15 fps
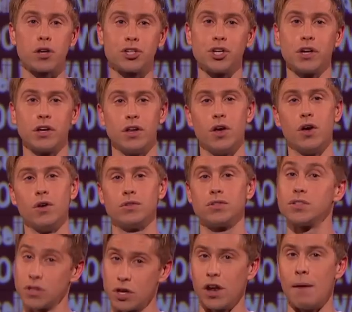watching the news.
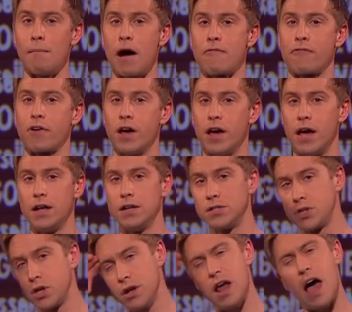Good night, my friends.
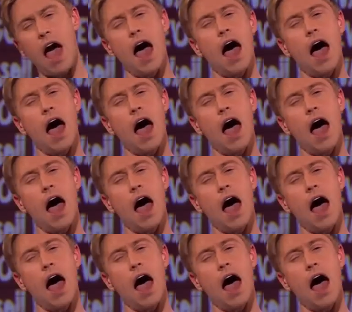Good